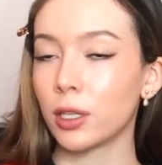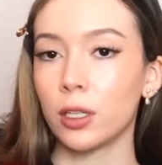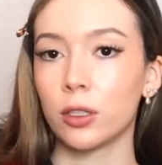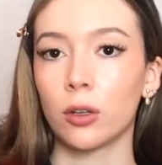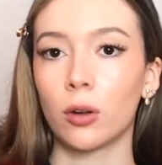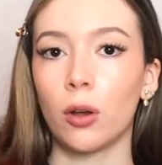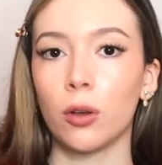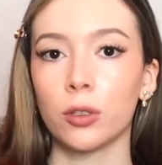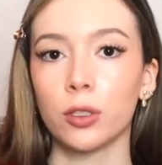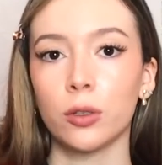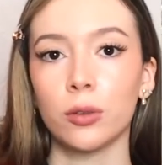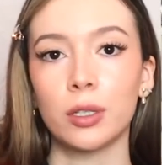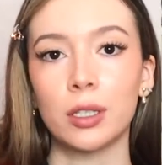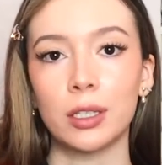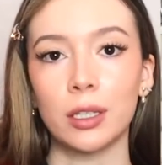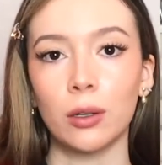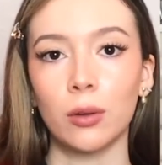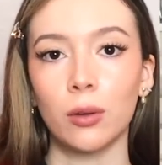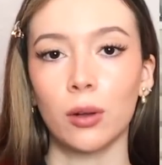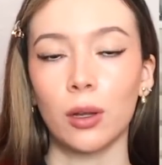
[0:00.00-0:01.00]
These are also
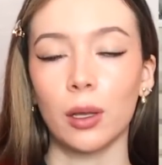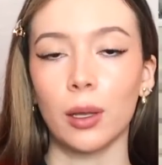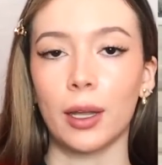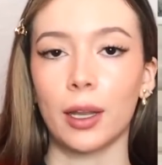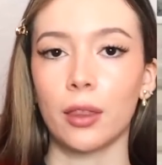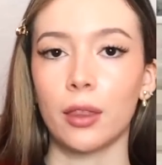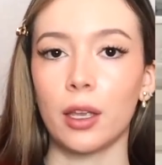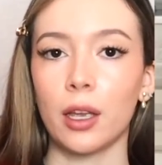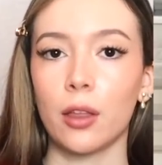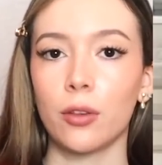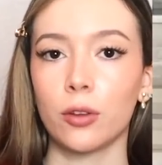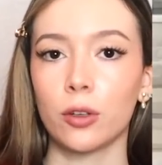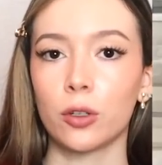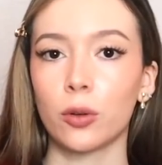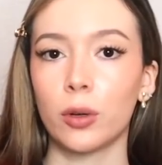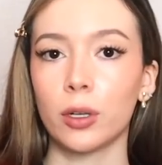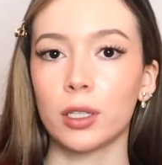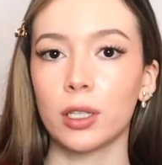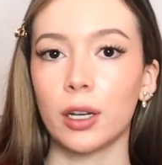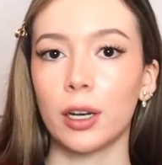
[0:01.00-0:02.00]
silk like the other
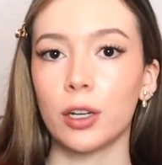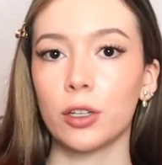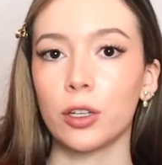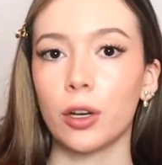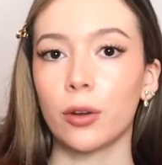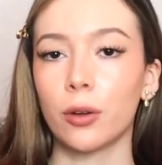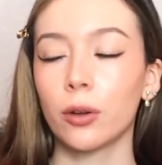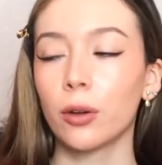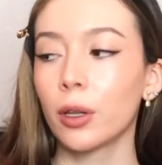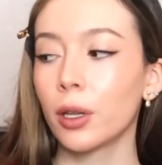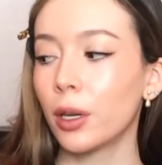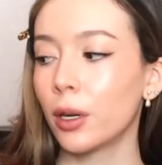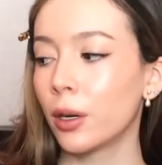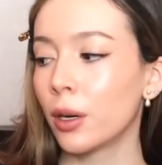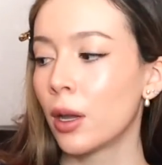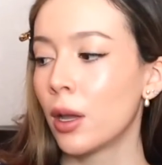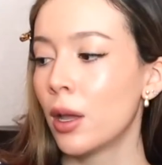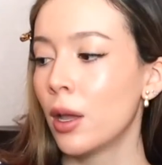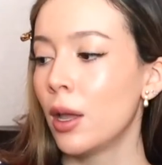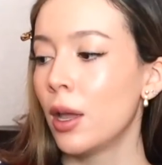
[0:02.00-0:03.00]
shorts that I shared earlier,